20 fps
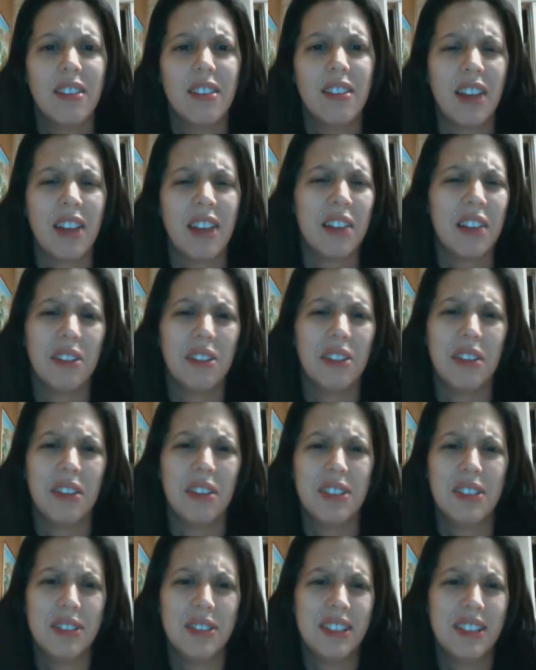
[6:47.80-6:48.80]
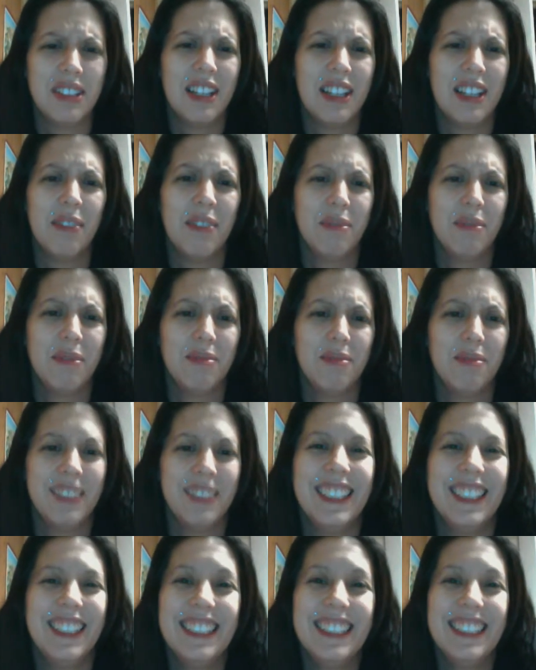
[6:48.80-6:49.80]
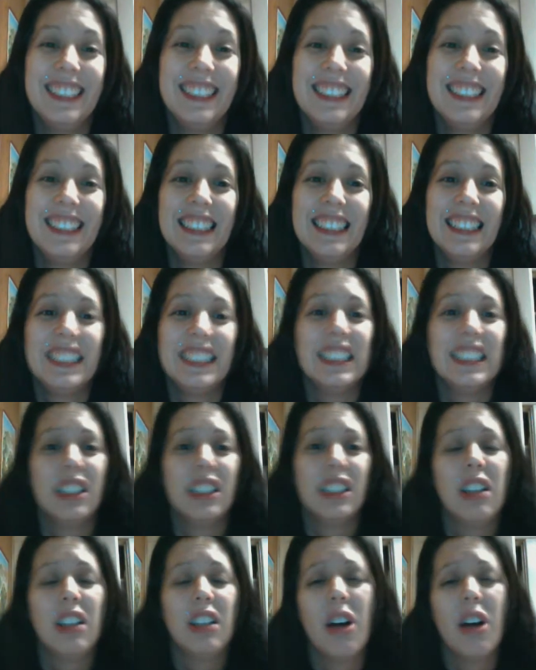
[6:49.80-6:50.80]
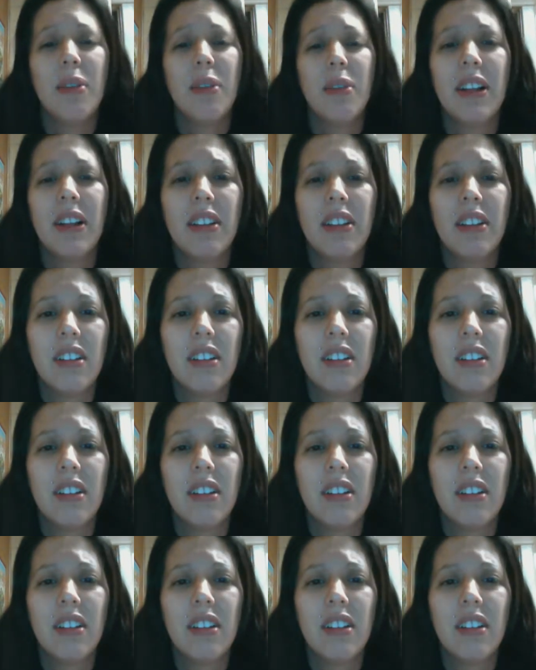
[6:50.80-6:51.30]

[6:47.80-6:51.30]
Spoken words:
I don't know, she was a temp. No, but